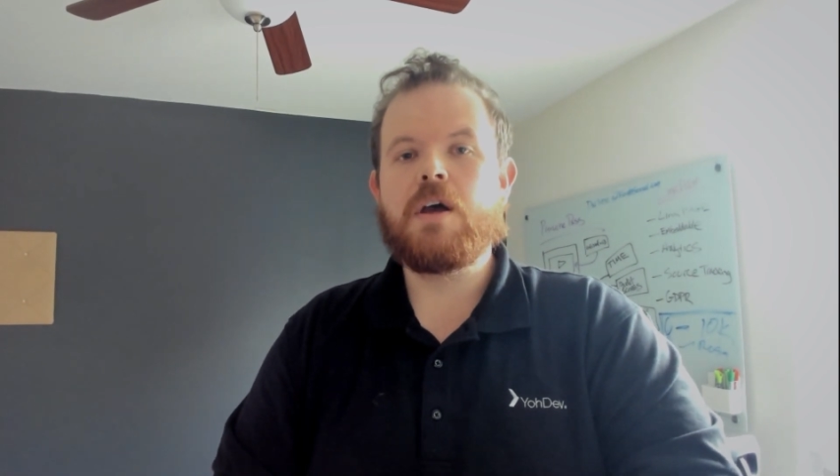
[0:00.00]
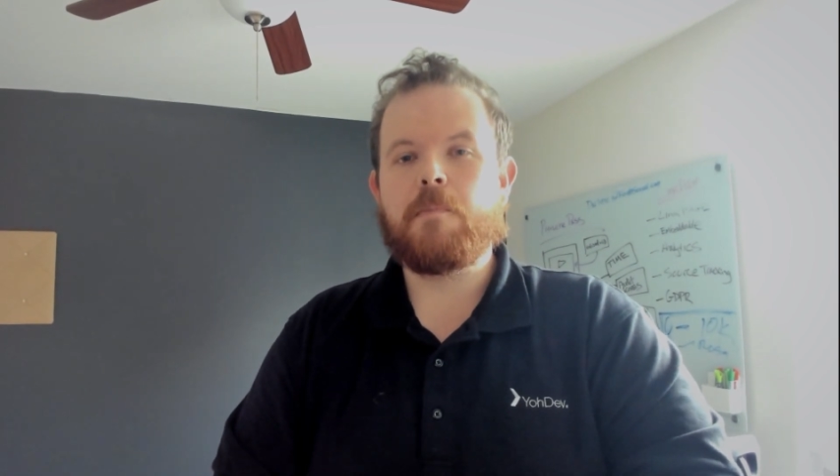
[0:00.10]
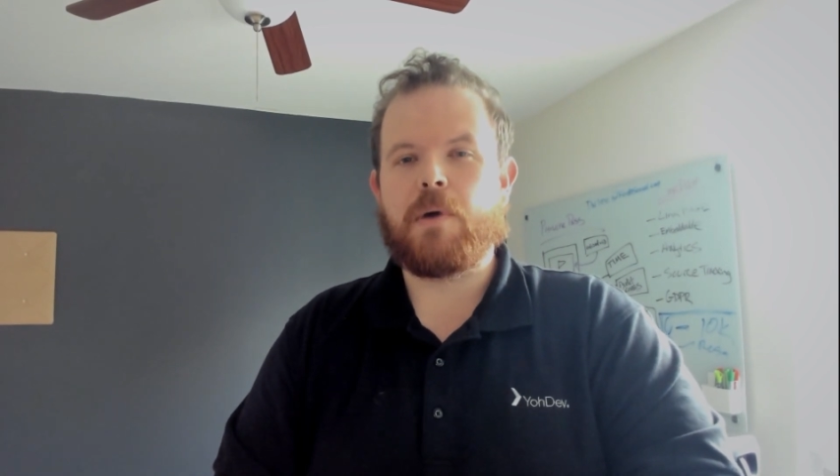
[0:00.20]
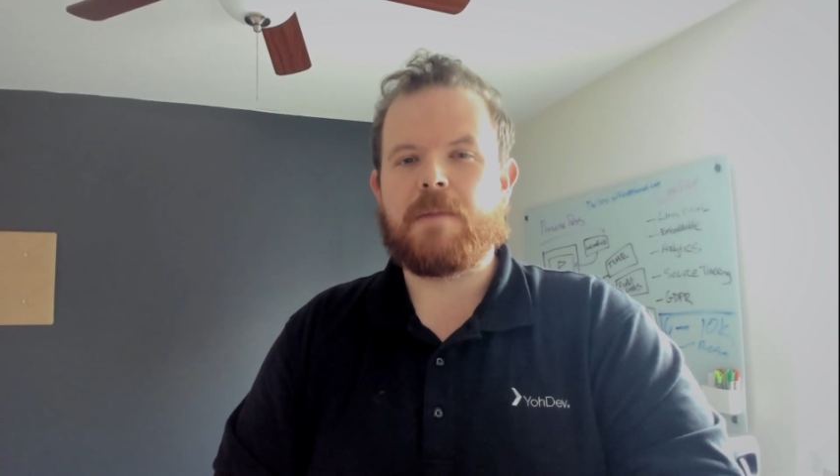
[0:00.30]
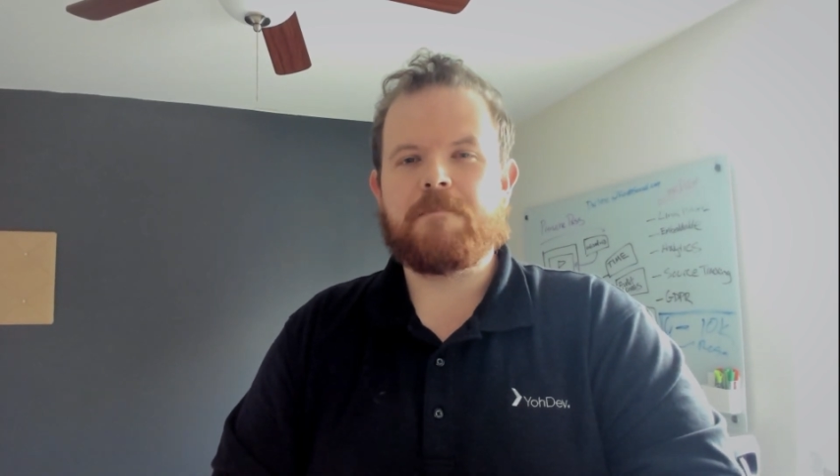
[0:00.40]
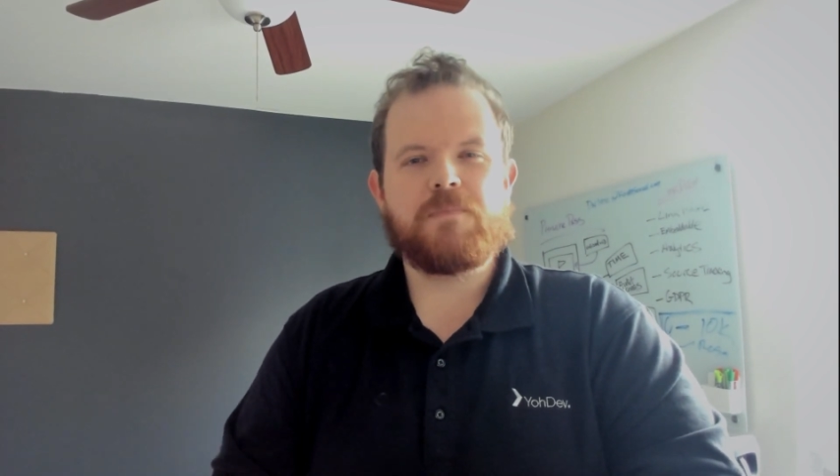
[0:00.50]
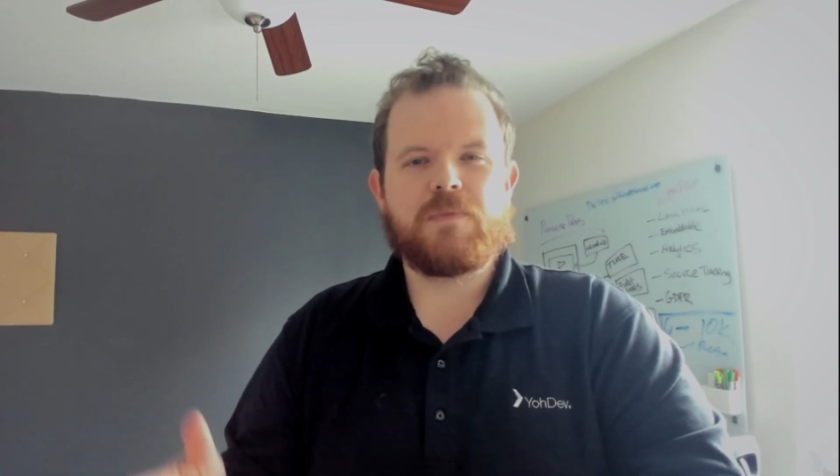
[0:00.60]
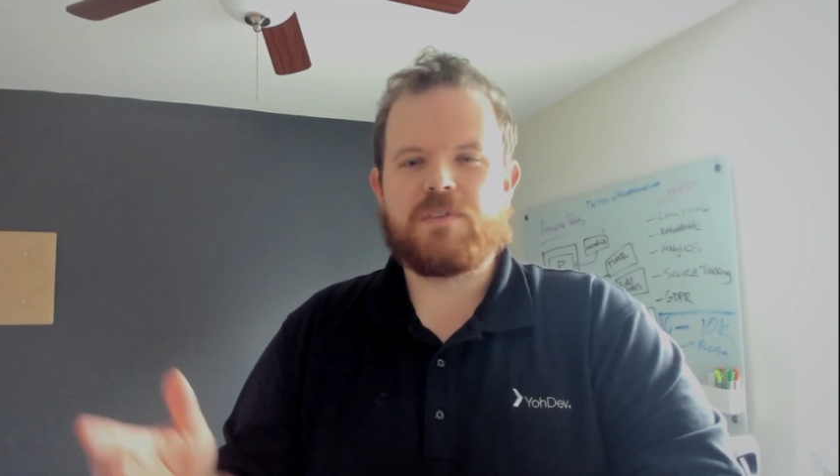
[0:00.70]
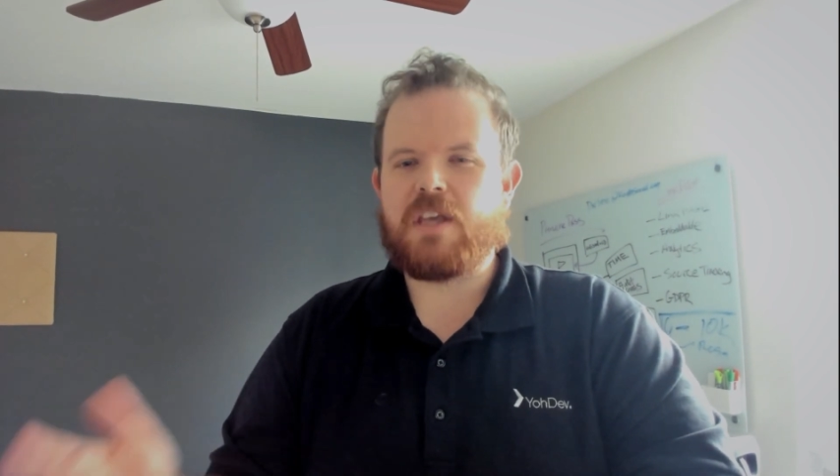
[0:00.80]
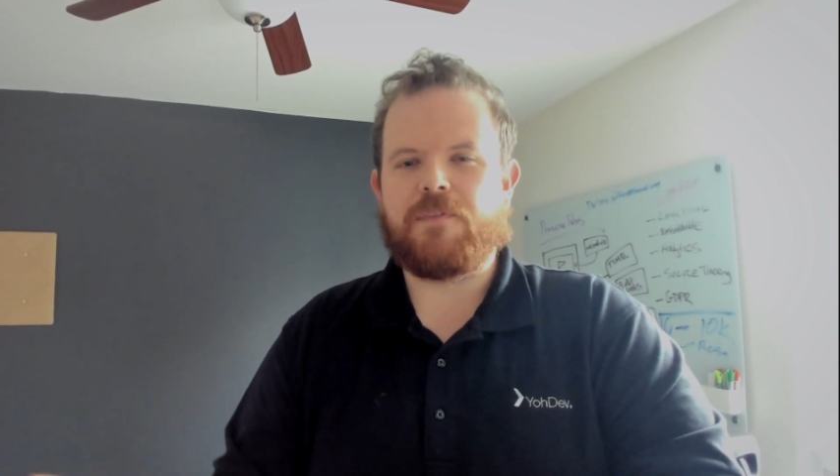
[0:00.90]
But
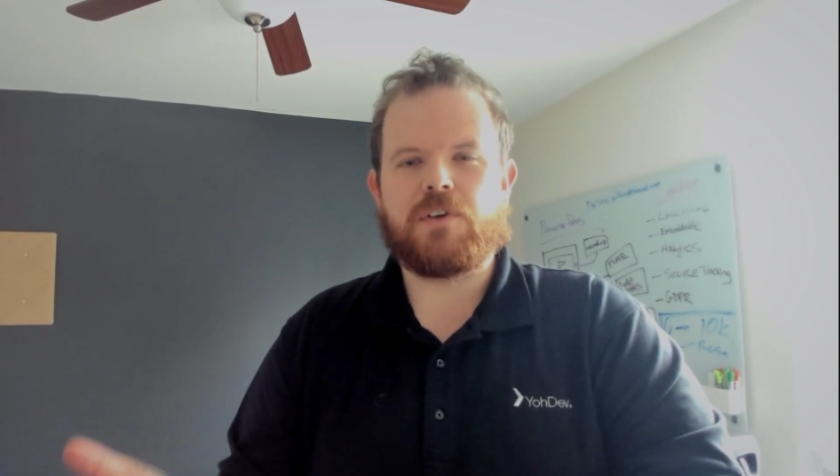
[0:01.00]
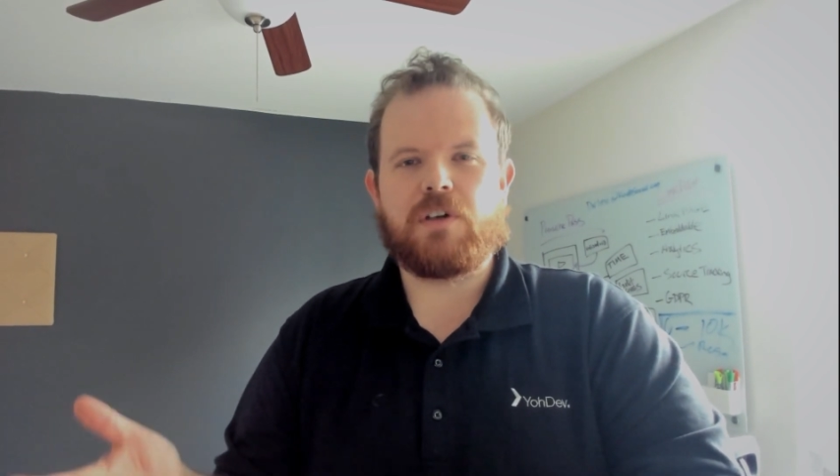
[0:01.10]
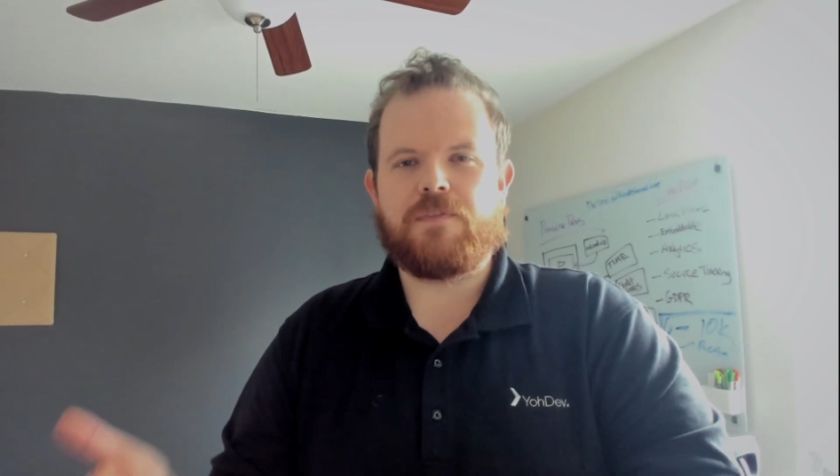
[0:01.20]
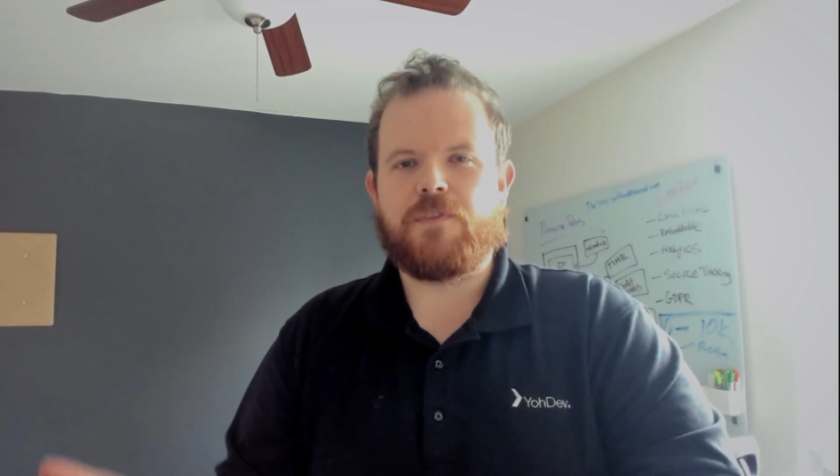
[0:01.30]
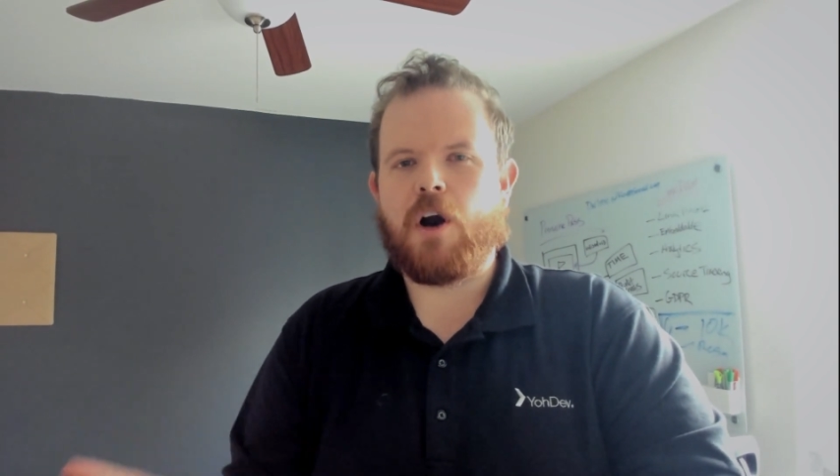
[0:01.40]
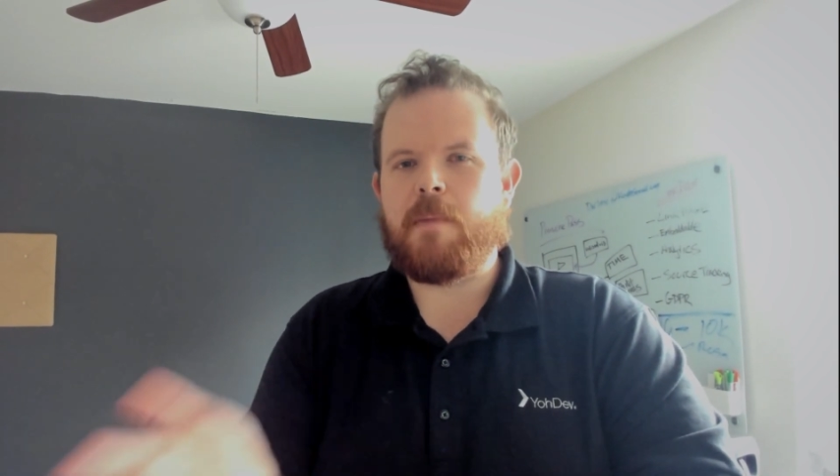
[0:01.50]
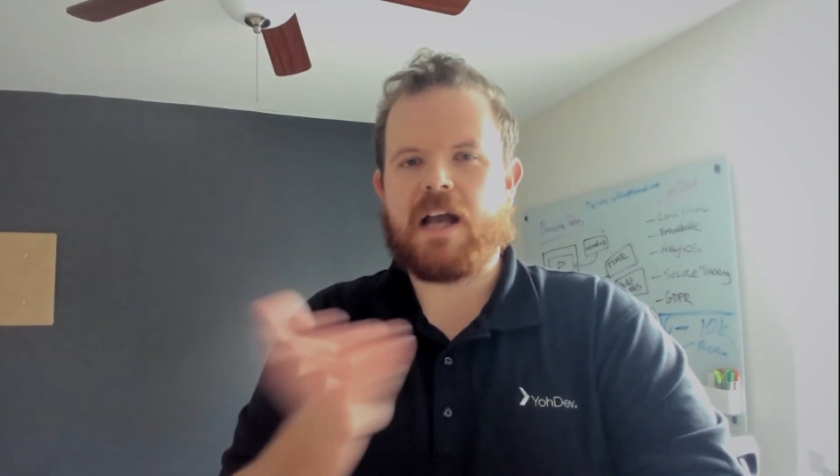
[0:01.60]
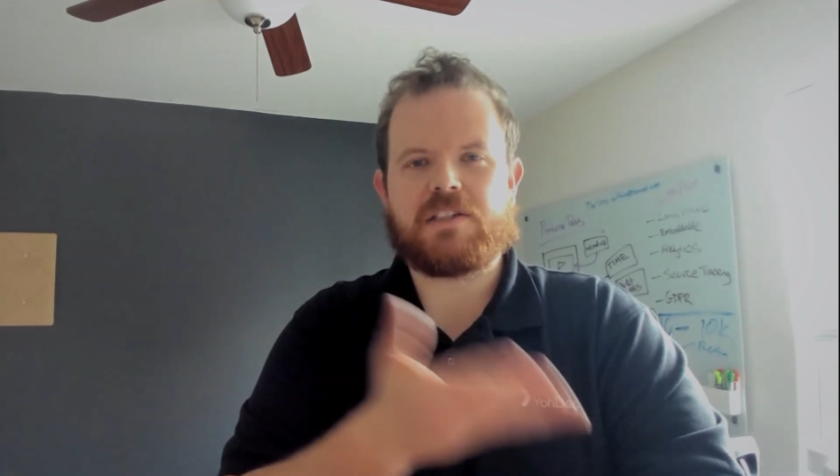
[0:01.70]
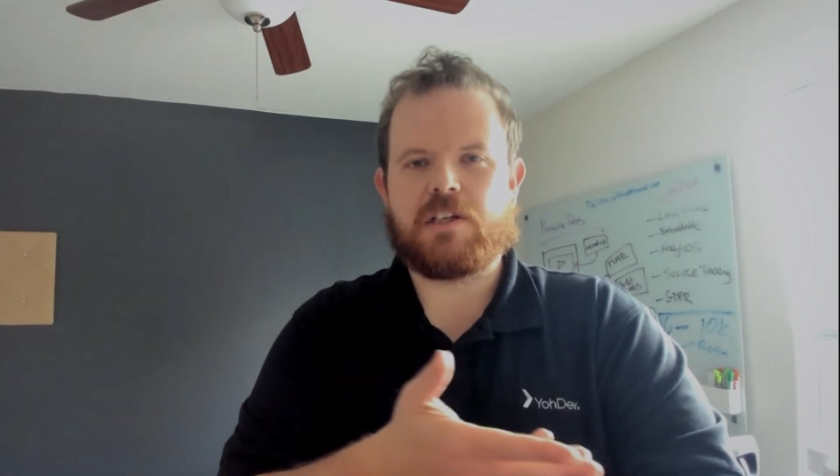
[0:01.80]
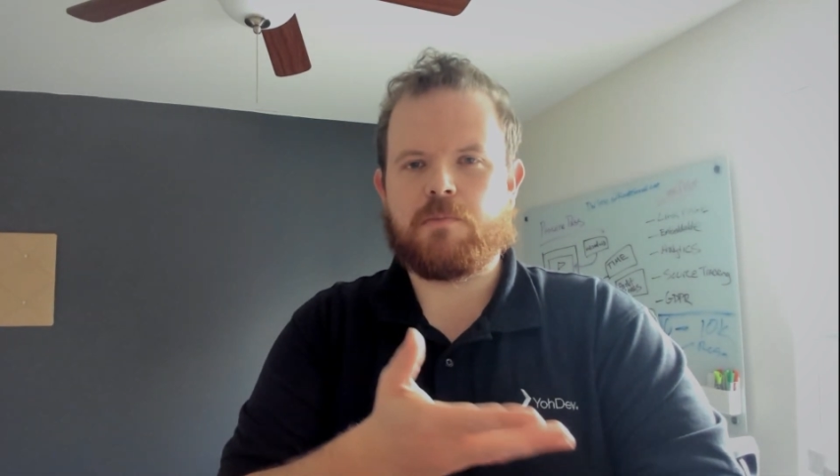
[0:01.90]
definitely fall
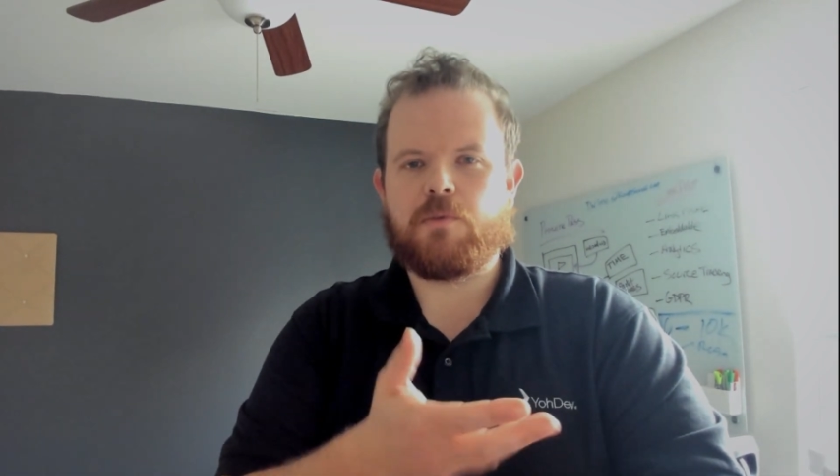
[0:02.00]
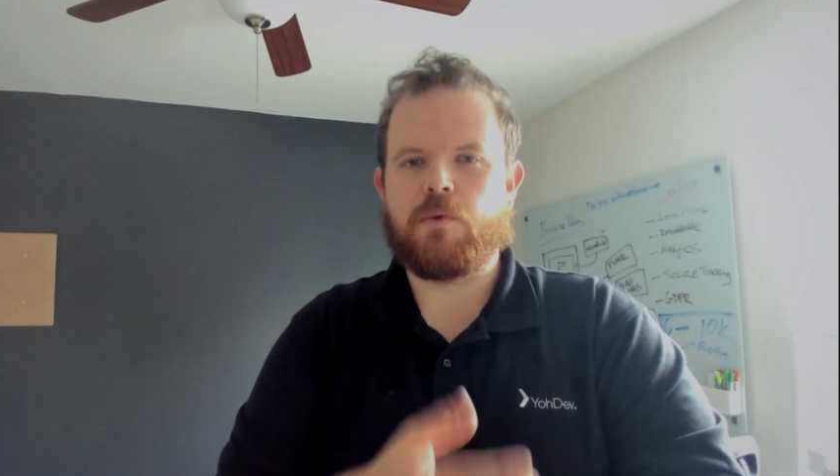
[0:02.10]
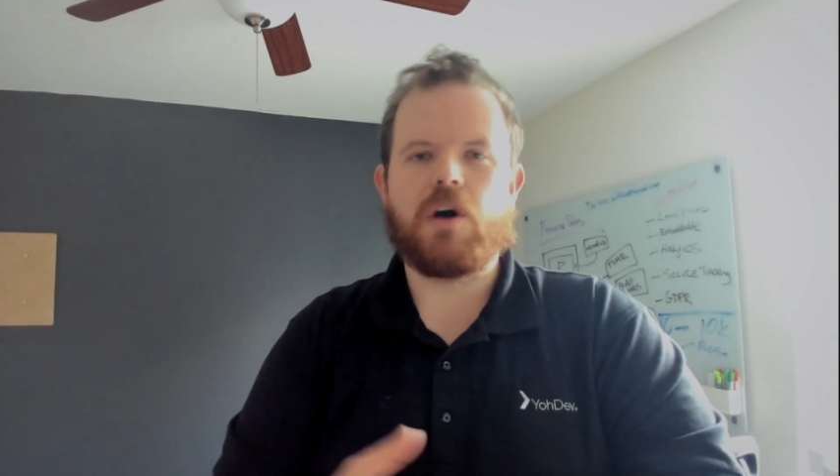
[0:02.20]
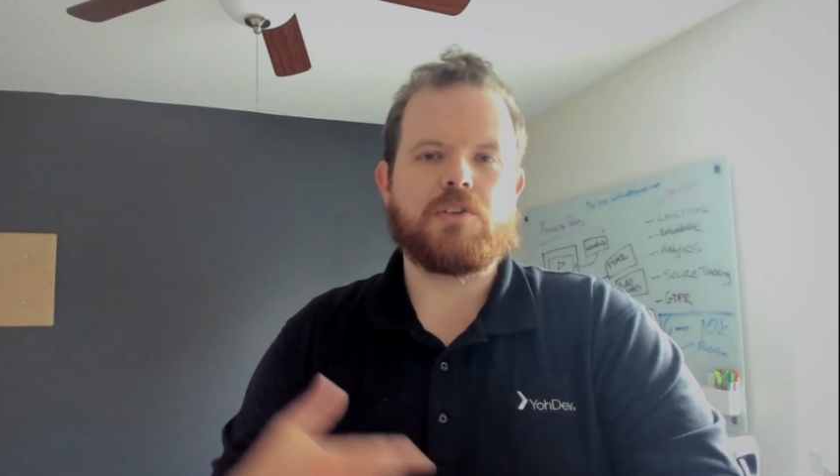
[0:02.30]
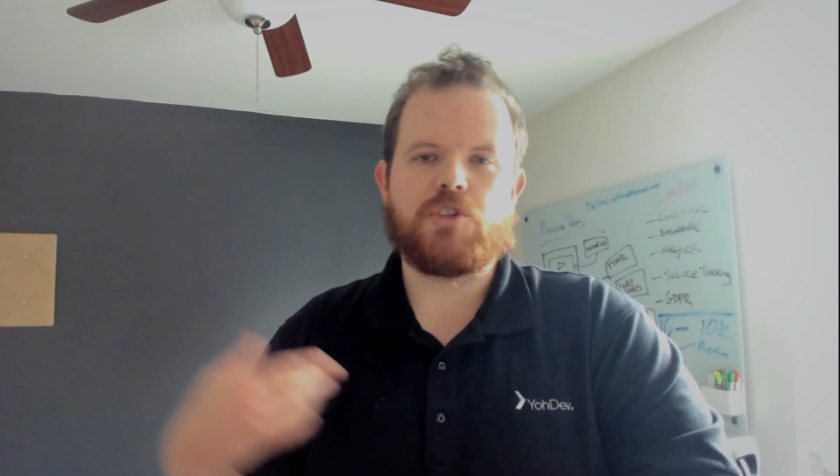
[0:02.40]
back to number 1.